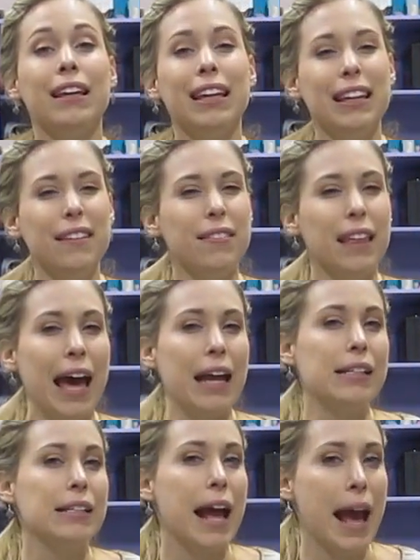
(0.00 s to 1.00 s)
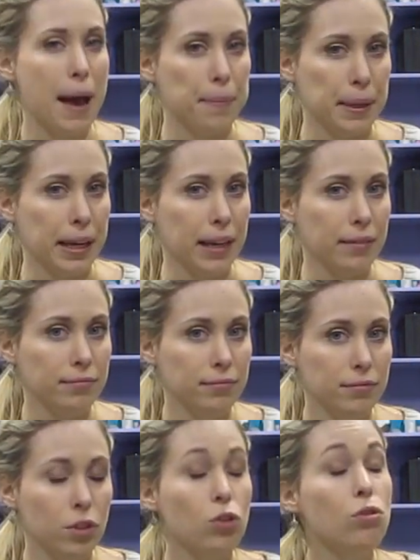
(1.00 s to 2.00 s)
If that is happening,
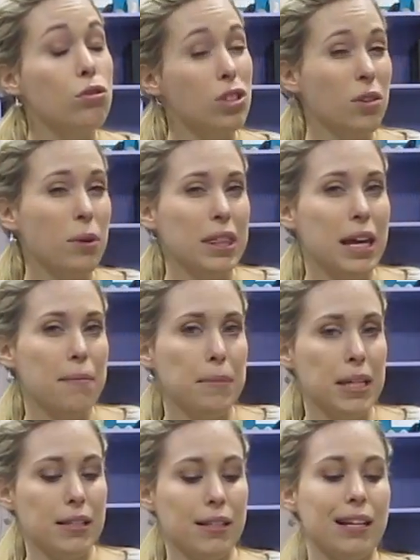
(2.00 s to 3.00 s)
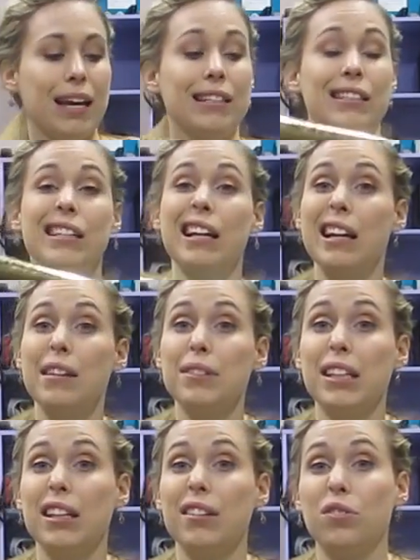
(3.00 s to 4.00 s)
usually what that means is that it's time
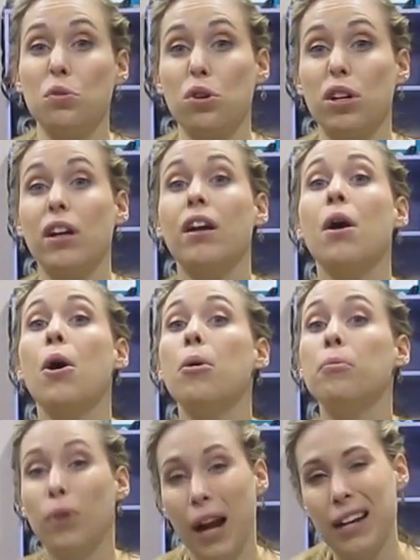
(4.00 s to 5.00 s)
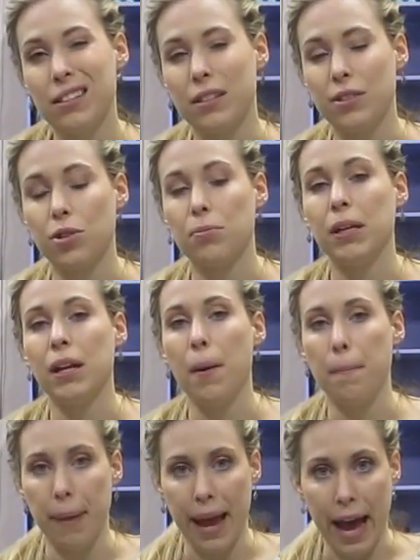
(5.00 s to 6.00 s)
to give your brass instrument
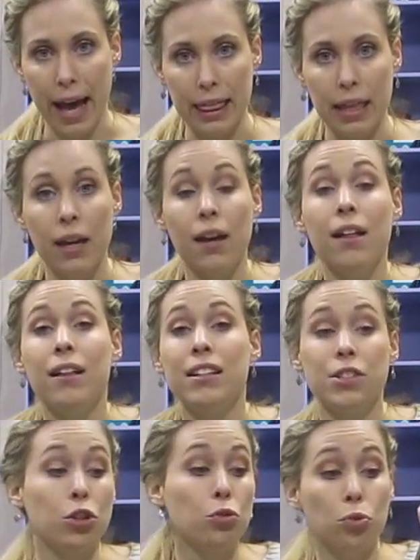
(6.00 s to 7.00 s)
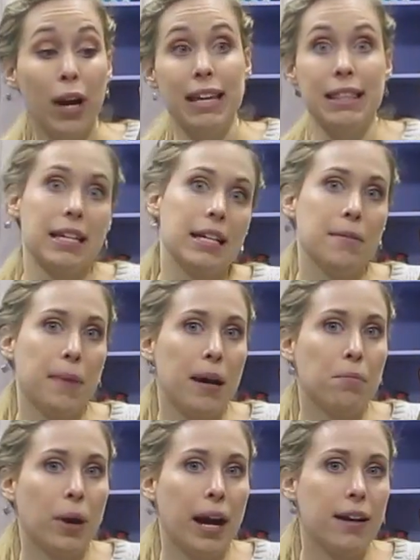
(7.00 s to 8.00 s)
a bath. That's a great thing
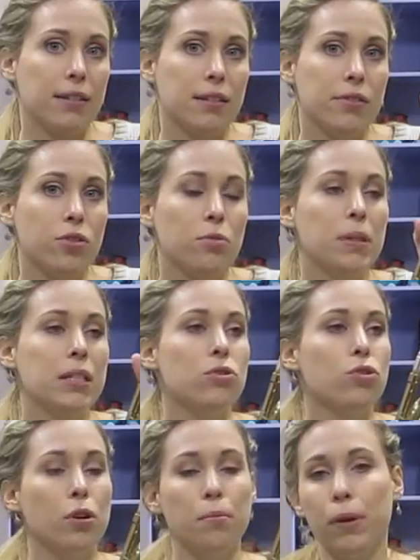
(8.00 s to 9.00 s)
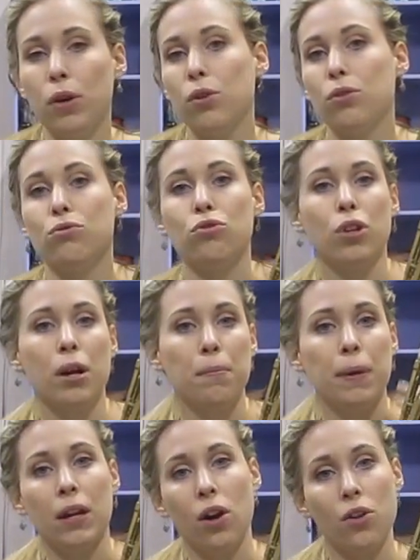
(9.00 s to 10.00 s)
about brass instruments, trombone,
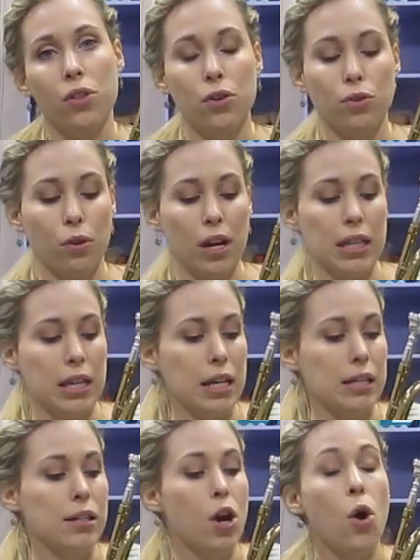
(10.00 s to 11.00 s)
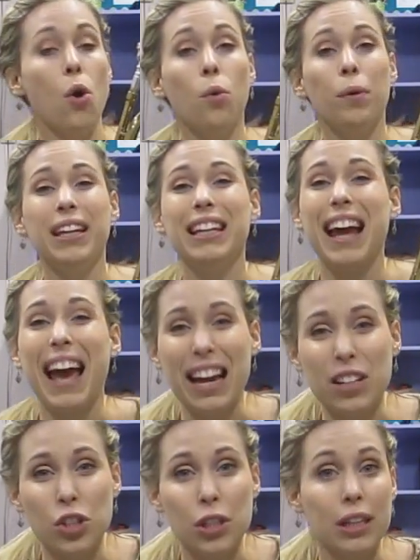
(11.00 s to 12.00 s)
trumpet, all those great things. We can
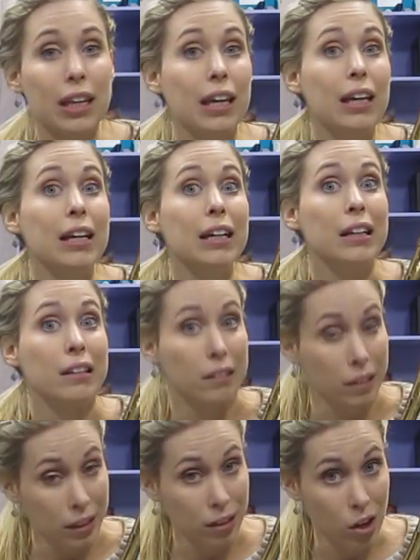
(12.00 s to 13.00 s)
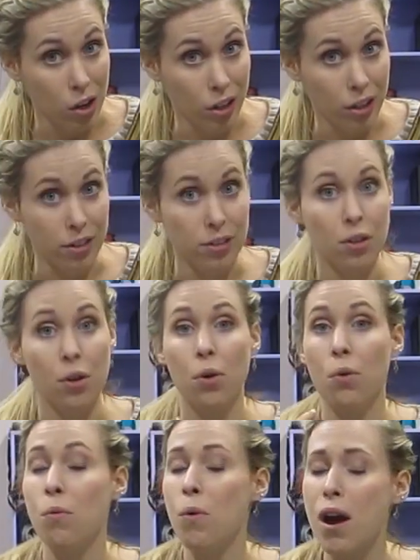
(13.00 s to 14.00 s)
actually clean ours.
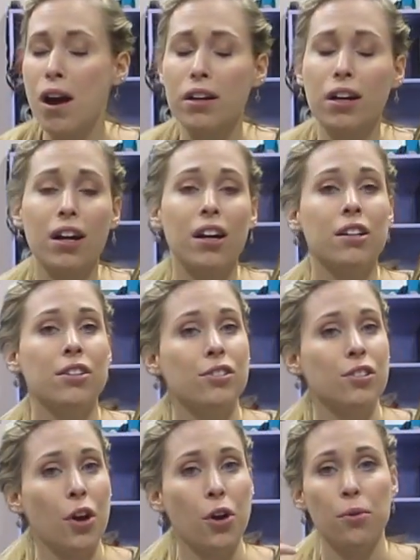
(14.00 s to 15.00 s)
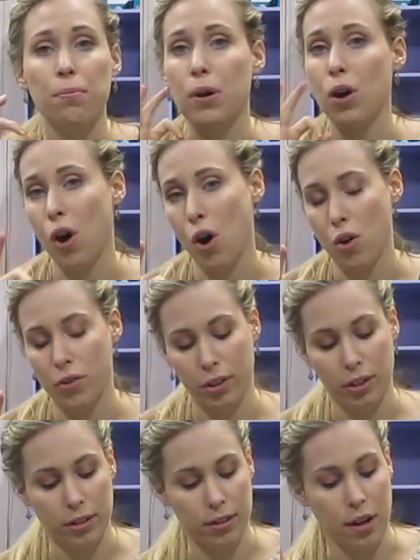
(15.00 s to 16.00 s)
Water, soap, all the
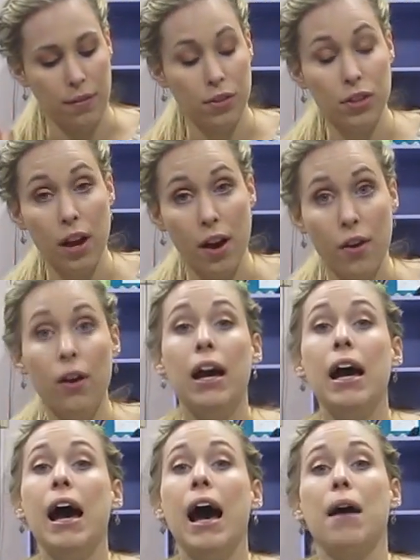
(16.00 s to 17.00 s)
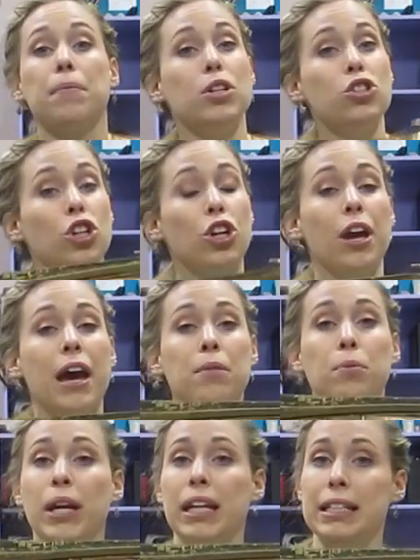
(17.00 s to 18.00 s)
good stuff. So I'm going to show you how
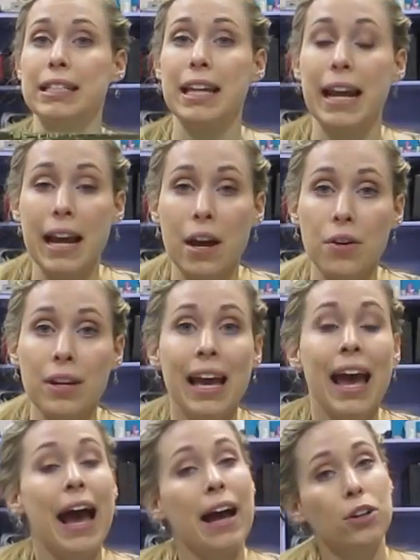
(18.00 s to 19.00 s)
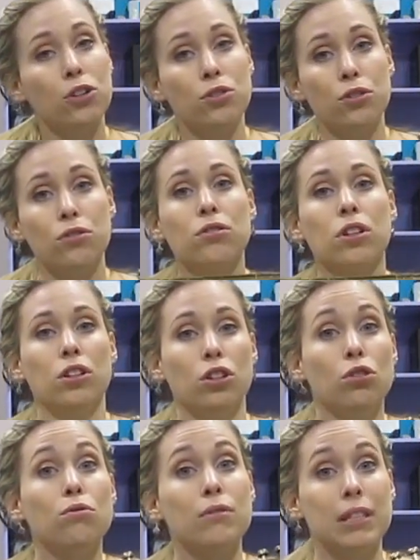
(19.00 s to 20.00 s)
to break it down, how your student can
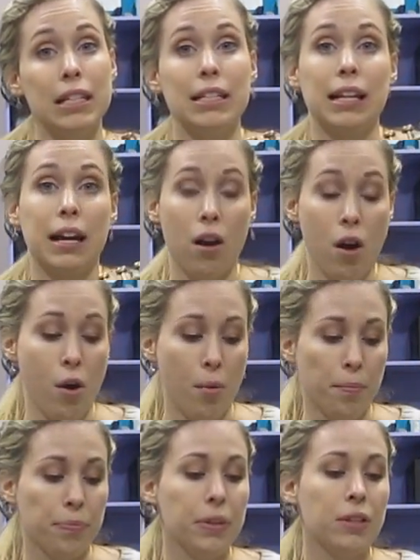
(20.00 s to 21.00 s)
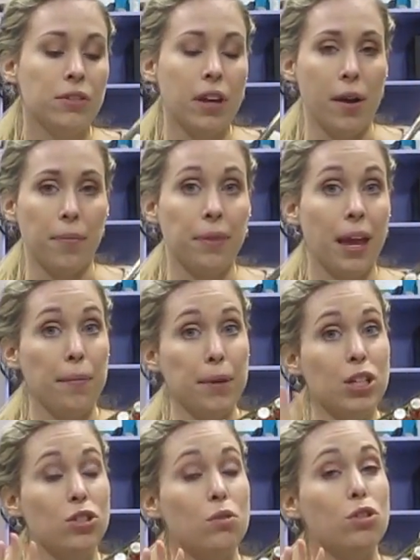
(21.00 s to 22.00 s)
use this at home. So I'm
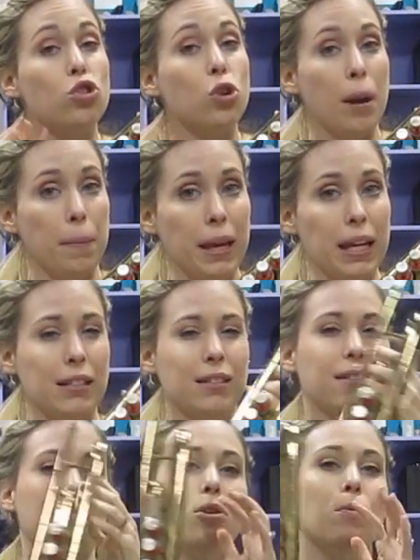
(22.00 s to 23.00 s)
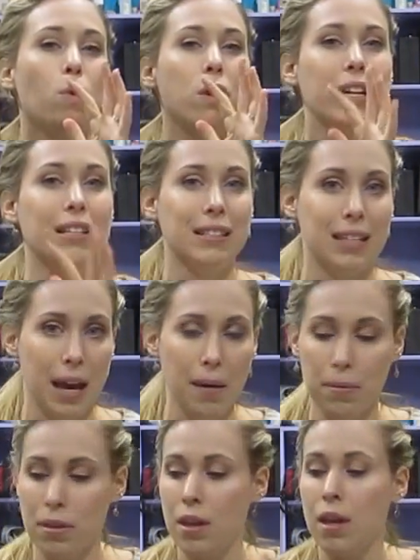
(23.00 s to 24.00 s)
going to do a trumpet because it's a little more
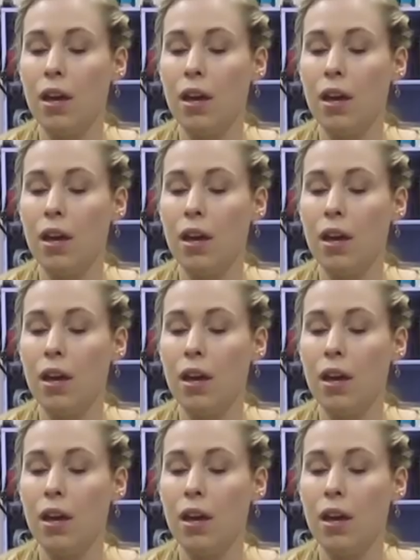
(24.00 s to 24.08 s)
in-depth.